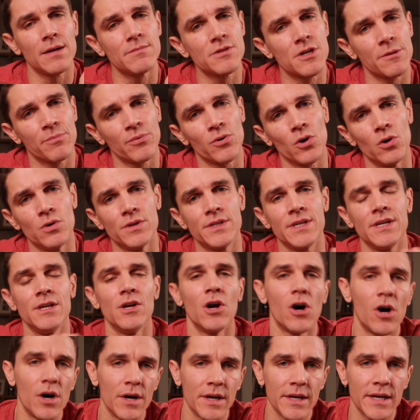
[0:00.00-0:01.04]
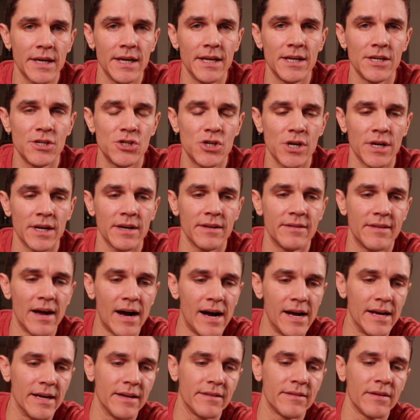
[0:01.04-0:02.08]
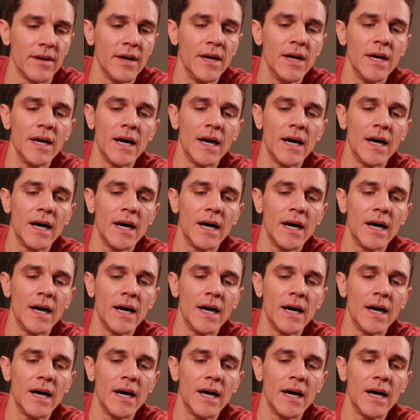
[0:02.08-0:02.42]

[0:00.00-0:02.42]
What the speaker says: comes to protein on a ketogenic diet.